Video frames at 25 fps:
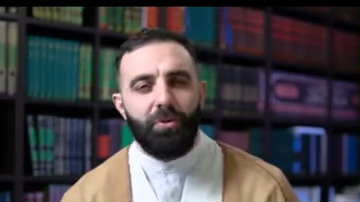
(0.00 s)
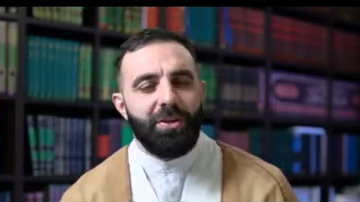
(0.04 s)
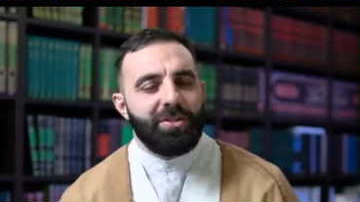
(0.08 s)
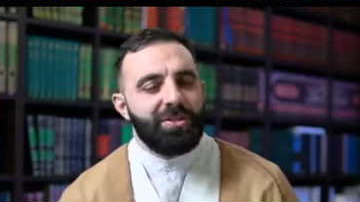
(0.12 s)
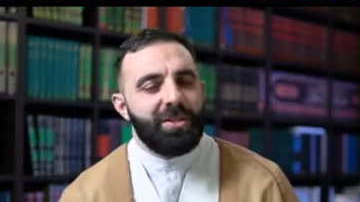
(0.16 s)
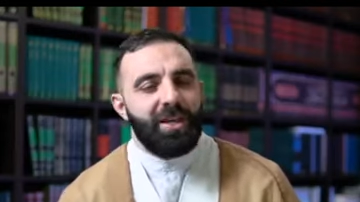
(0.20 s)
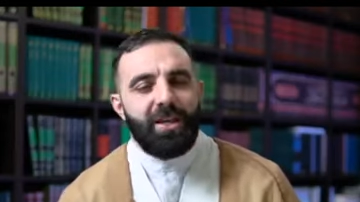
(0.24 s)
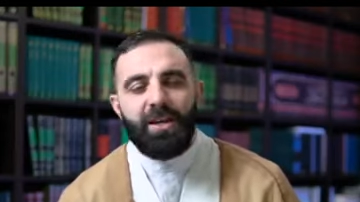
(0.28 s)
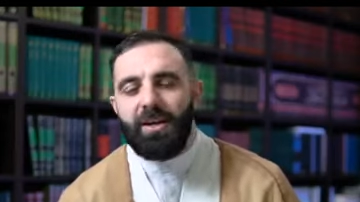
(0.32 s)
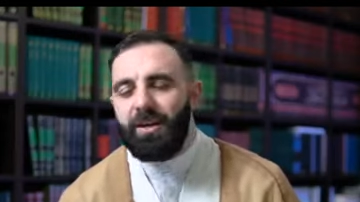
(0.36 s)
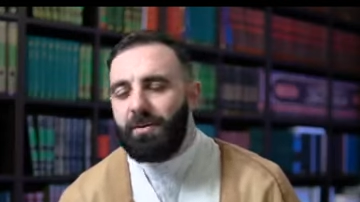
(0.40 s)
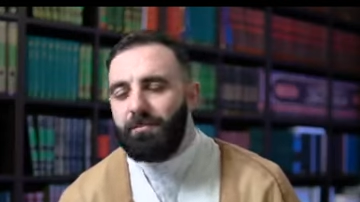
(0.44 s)
We
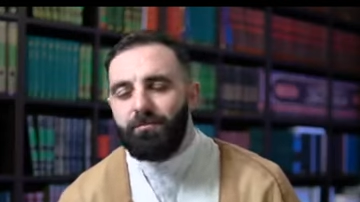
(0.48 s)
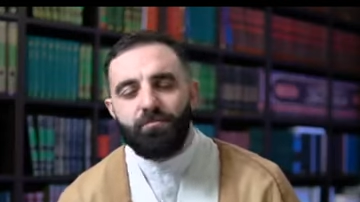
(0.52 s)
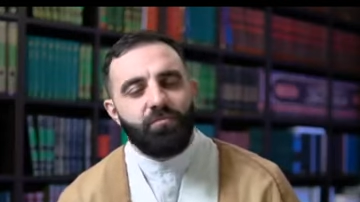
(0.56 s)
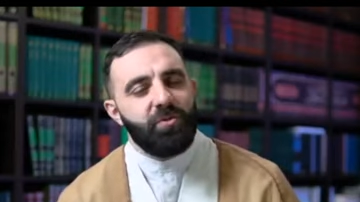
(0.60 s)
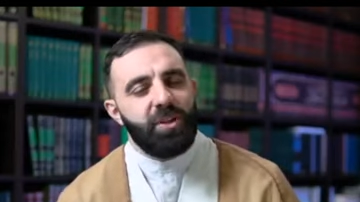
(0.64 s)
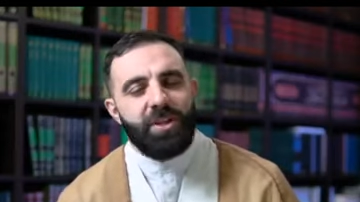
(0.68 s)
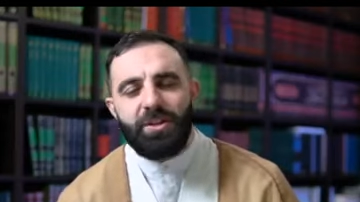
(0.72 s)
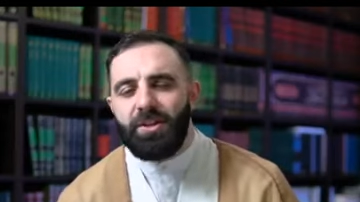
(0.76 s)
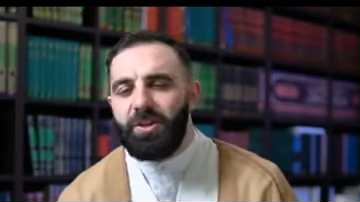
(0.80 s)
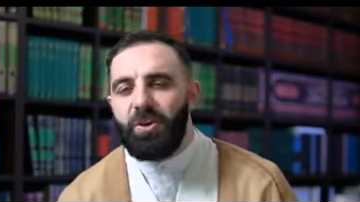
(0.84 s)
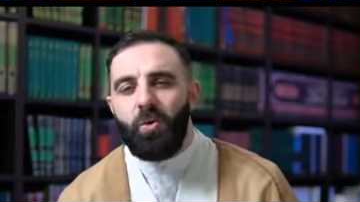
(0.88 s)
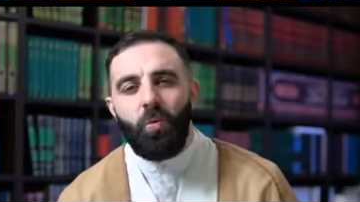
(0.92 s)
say
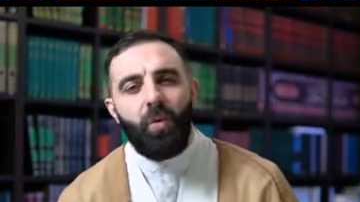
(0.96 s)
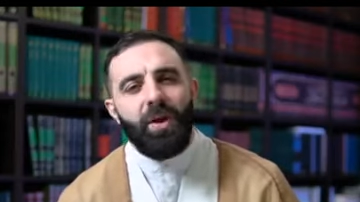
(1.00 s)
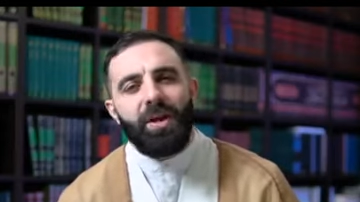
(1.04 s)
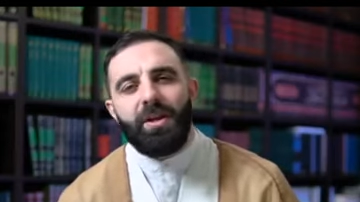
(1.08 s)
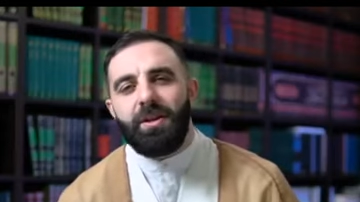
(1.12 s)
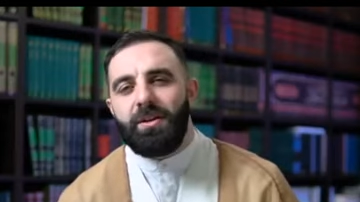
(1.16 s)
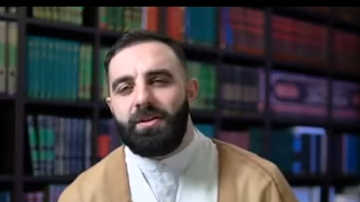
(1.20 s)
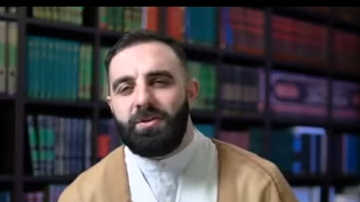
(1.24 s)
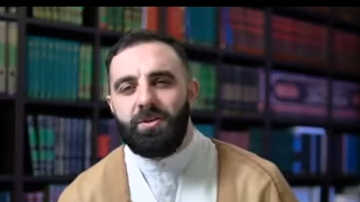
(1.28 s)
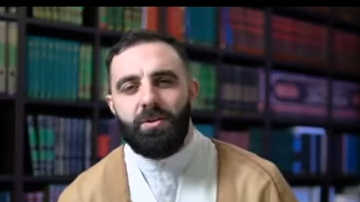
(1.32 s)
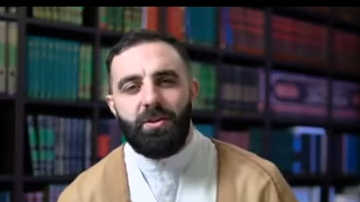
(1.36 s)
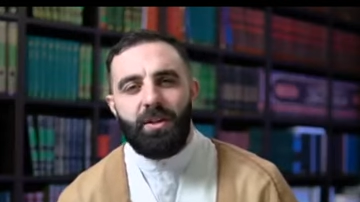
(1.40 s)
he didn't
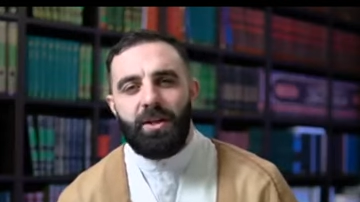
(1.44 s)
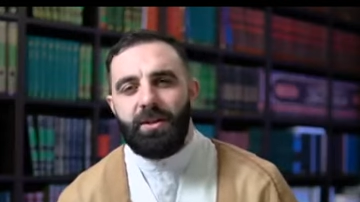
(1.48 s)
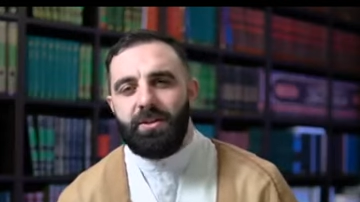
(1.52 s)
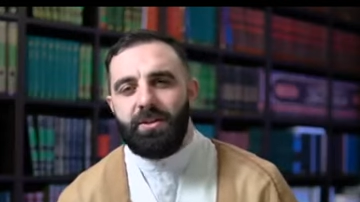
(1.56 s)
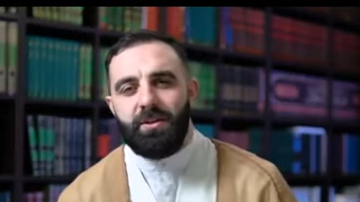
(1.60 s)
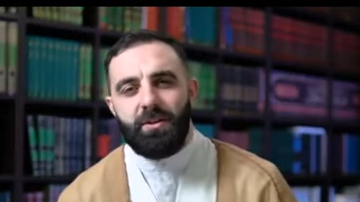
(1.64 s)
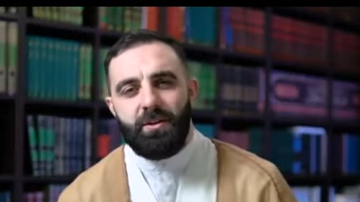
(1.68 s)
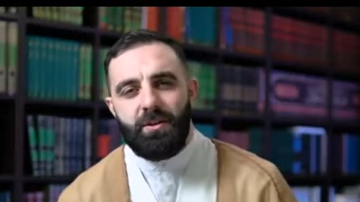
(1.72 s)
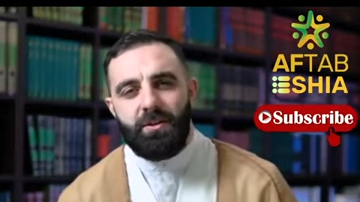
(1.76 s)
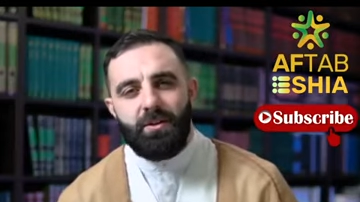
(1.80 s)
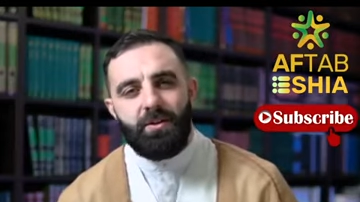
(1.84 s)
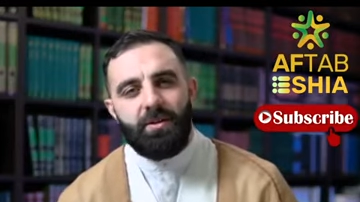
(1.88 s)
wait until
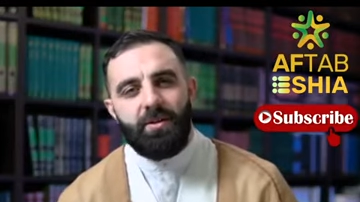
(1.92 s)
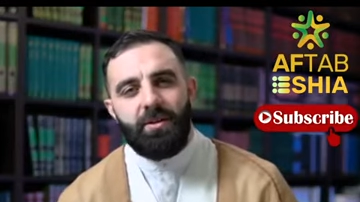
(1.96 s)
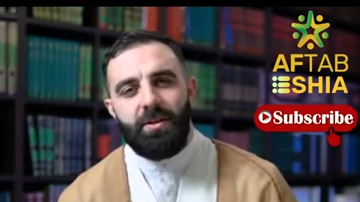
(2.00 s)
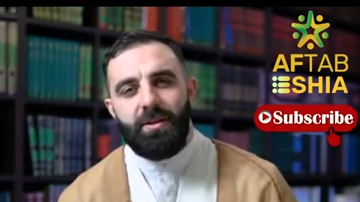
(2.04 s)
Ghadir.